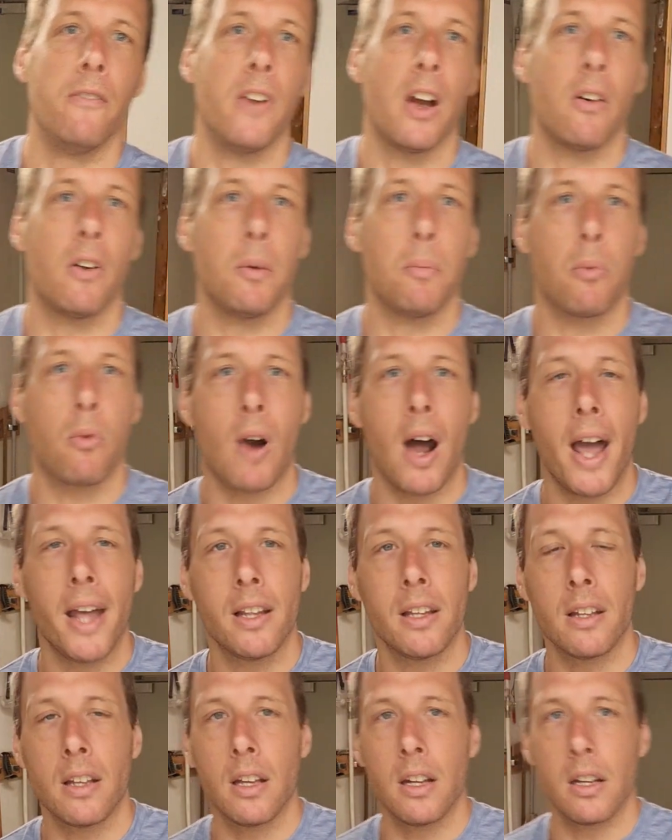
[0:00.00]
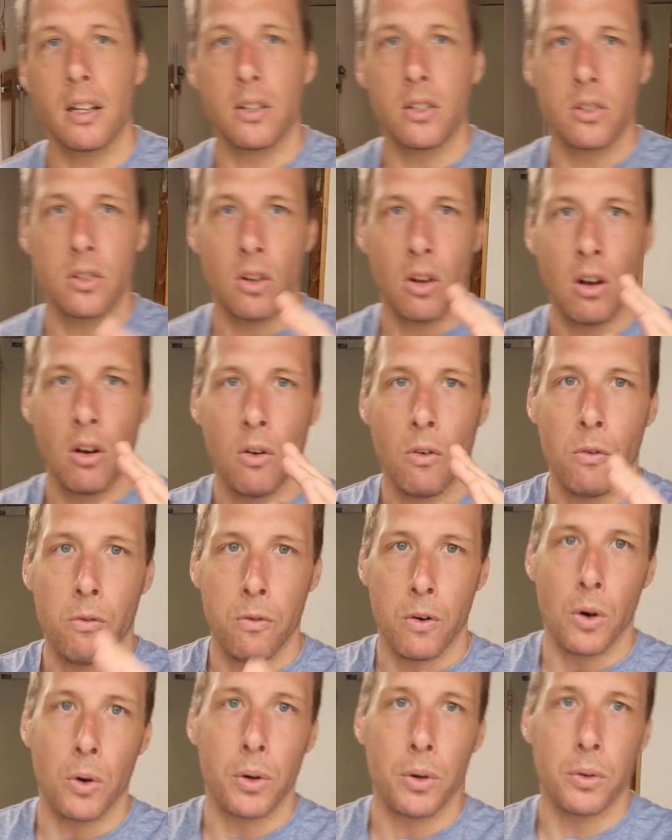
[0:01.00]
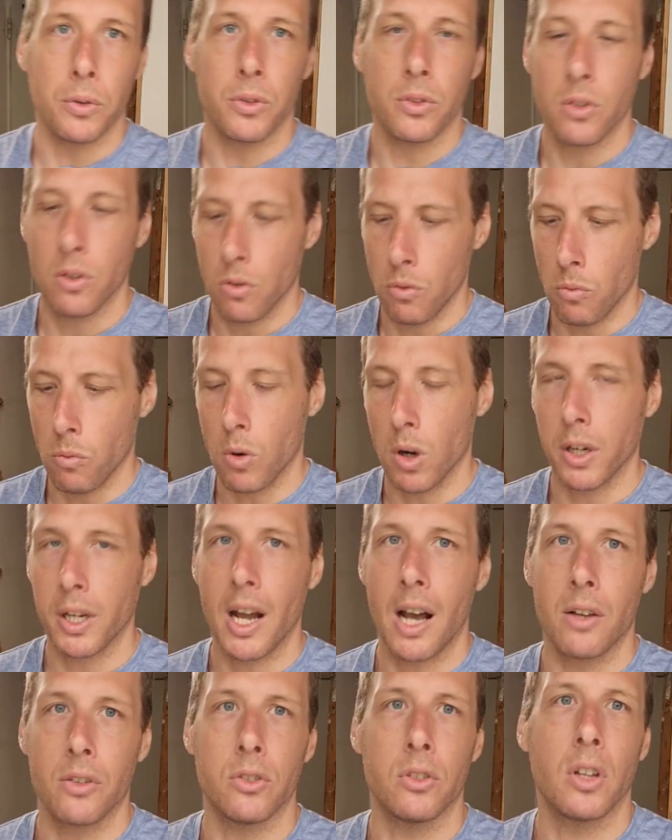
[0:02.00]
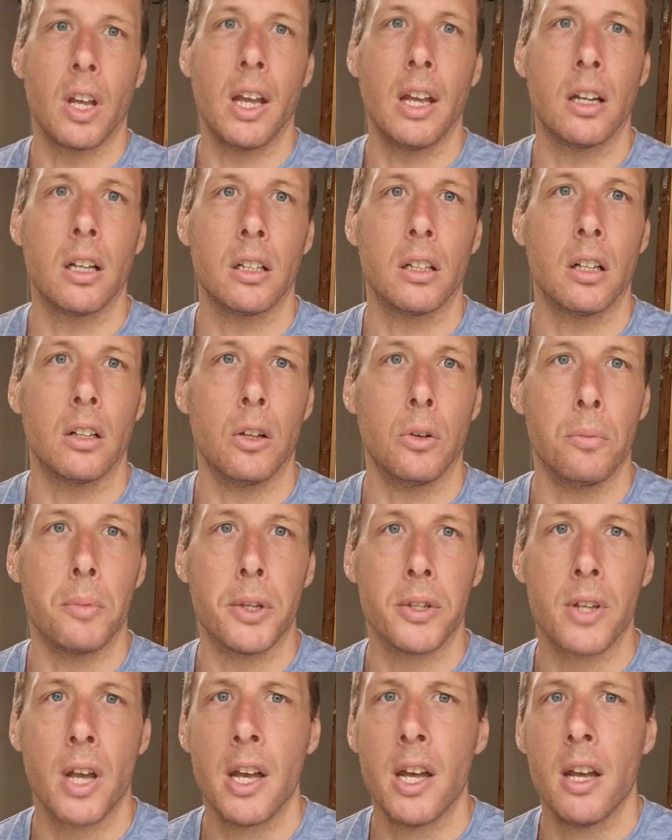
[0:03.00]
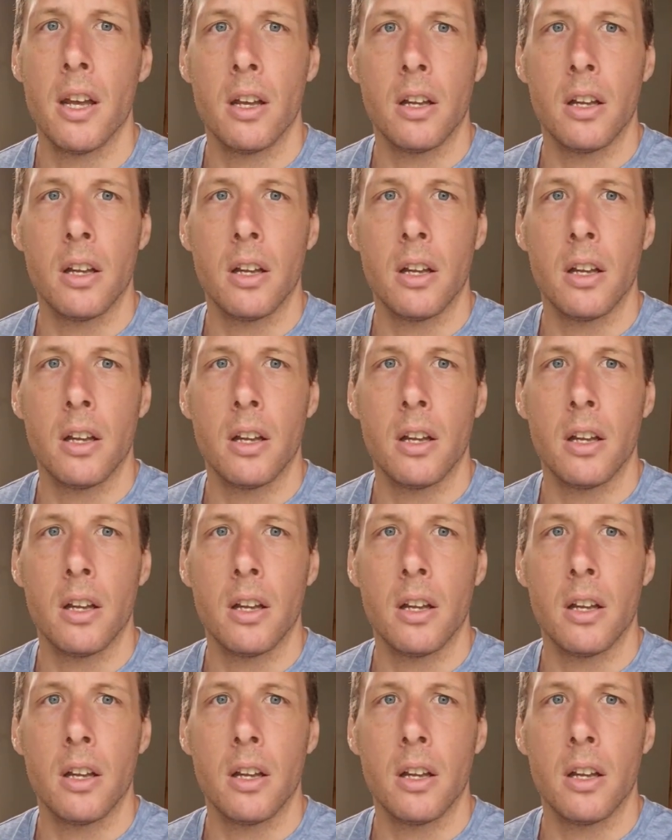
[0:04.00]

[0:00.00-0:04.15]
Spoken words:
very bright and it's focused 1800 lumens.